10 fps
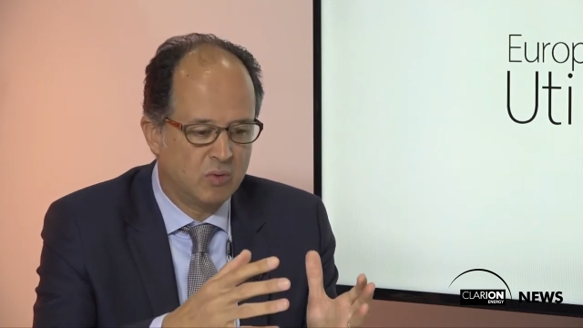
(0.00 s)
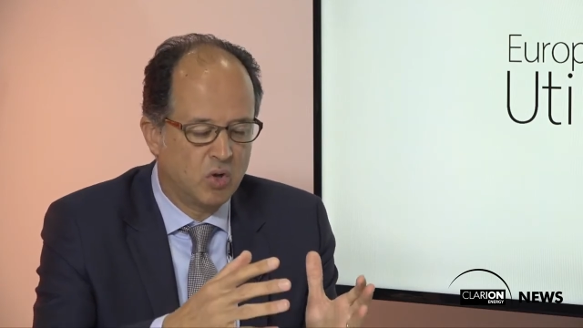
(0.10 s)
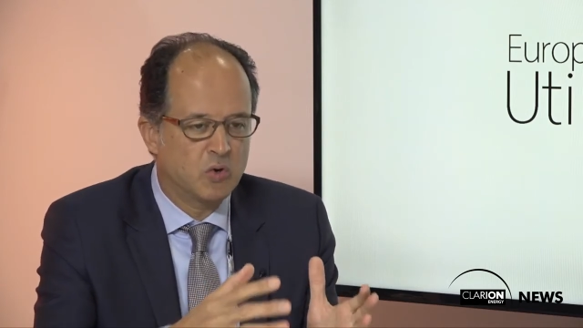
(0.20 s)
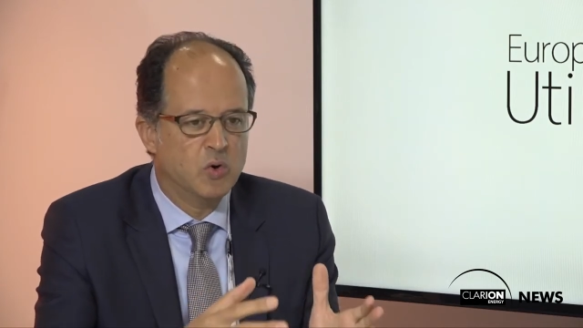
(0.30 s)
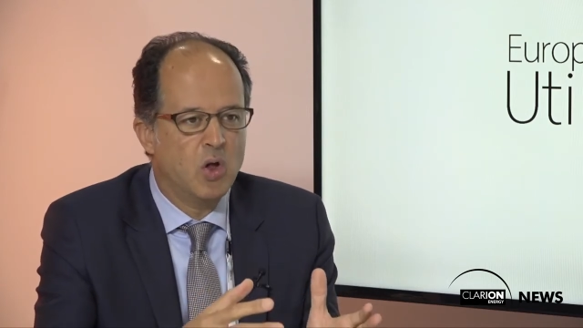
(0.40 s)

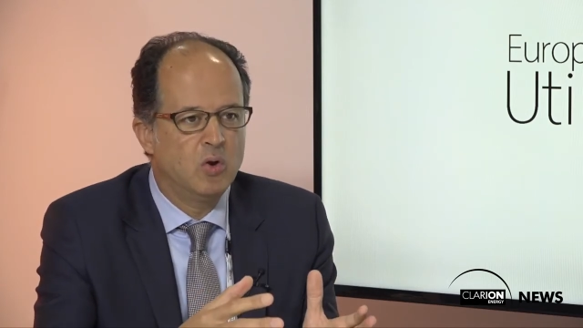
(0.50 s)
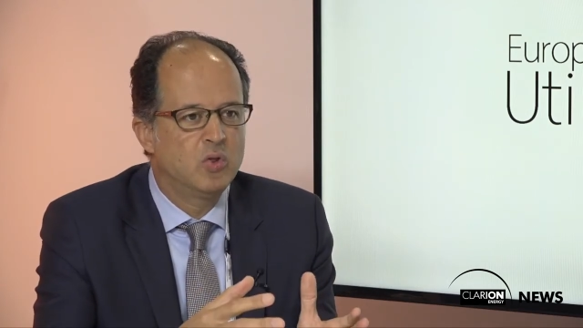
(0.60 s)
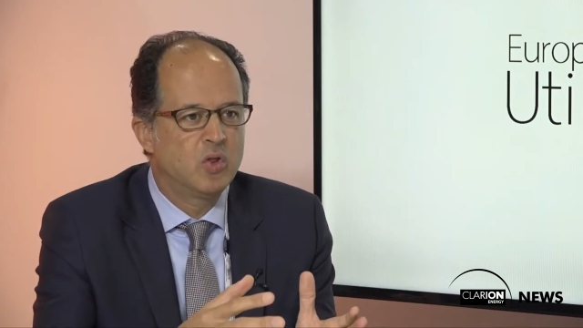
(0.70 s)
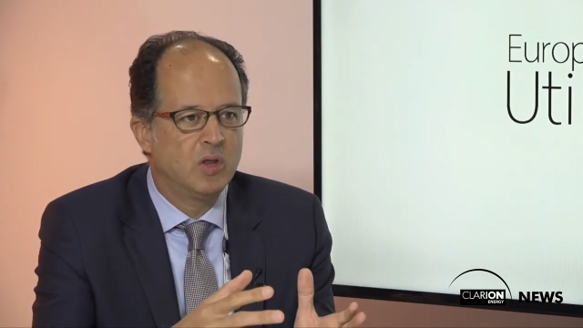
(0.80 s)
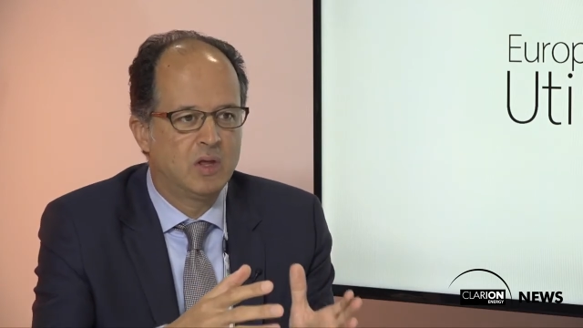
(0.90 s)

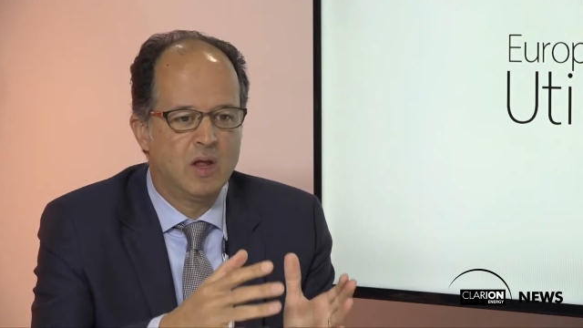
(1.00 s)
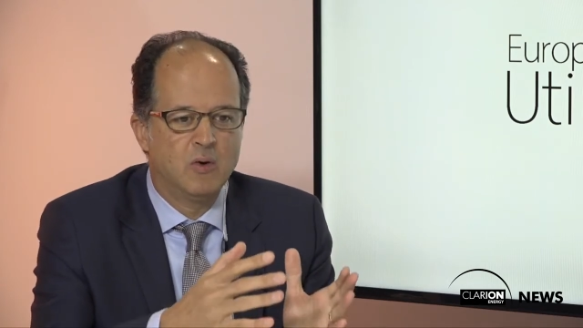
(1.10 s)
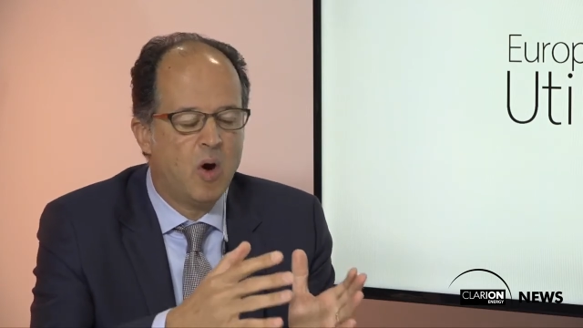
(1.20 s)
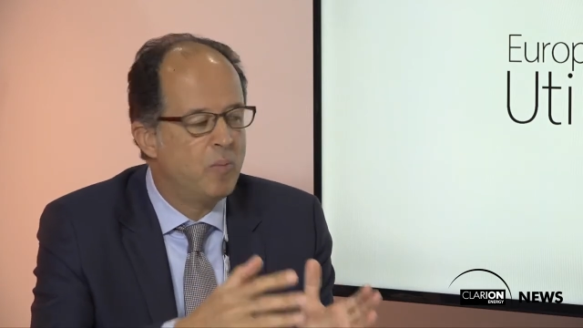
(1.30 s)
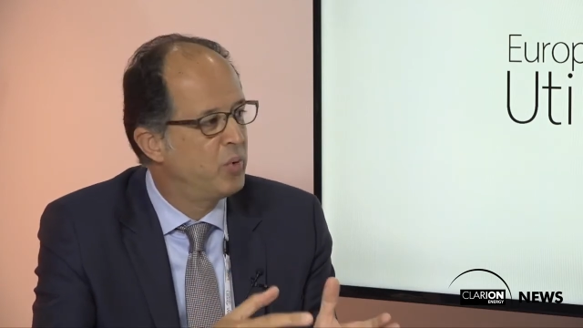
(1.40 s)
technology
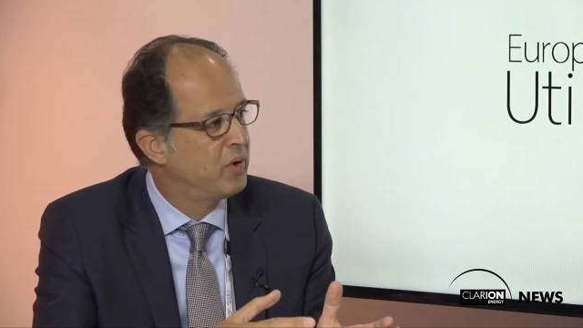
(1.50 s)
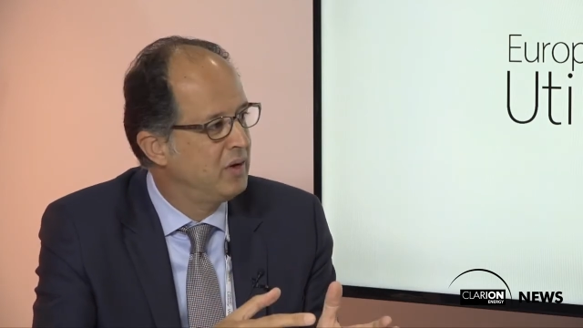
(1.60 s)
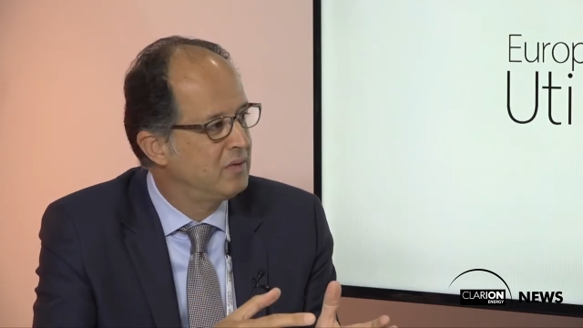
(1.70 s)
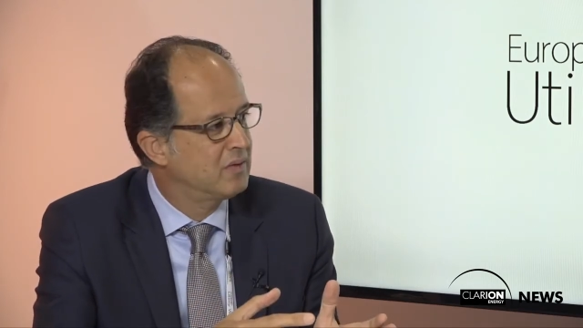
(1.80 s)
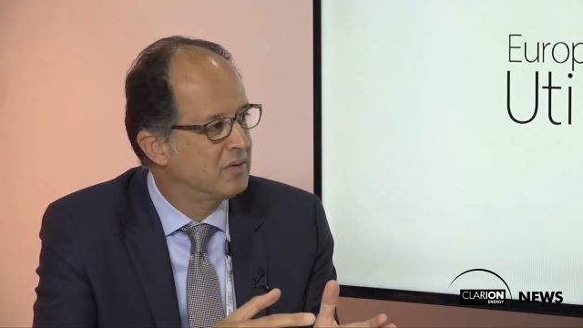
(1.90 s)
can
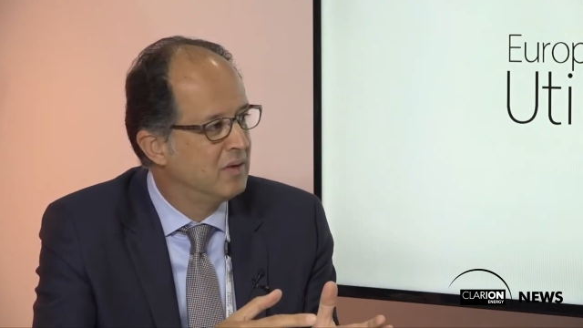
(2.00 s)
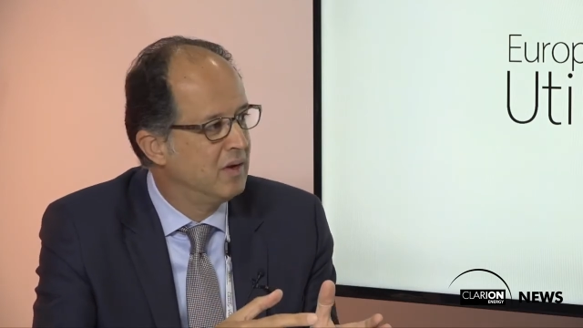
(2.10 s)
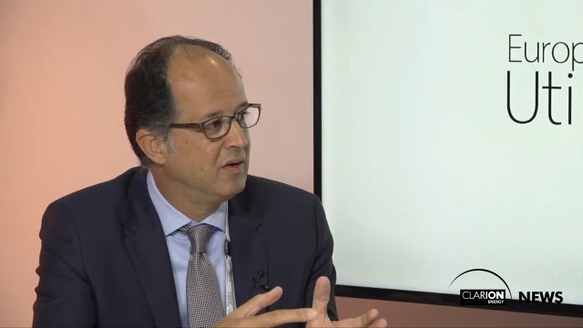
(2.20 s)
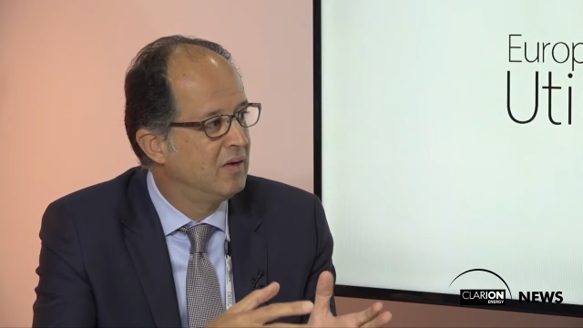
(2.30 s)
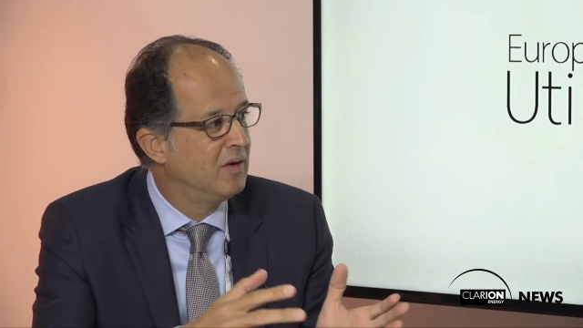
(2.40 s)
operate
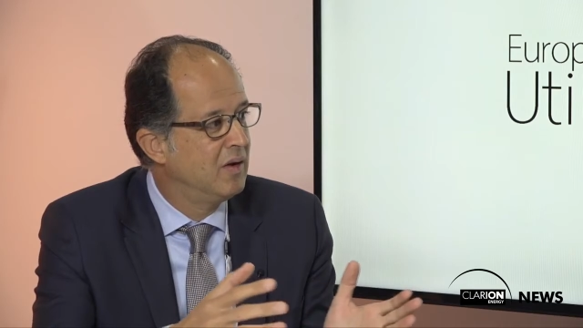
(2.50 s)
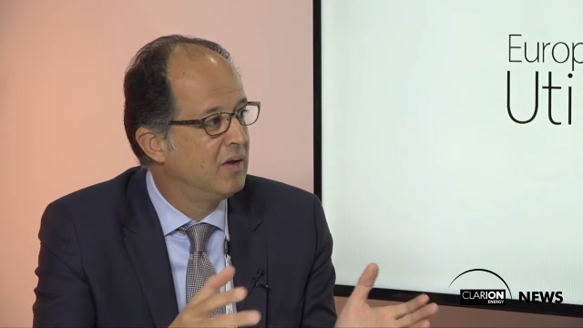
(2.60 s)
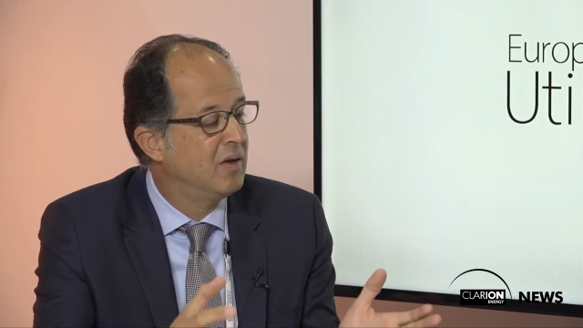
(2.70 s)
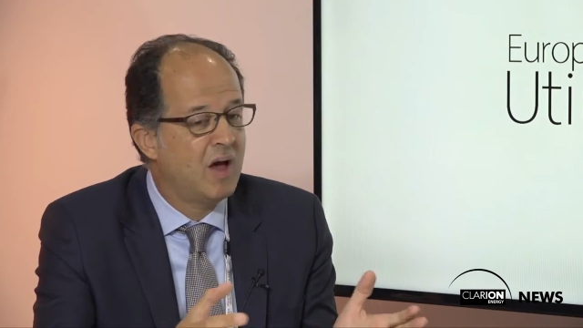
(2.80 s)
in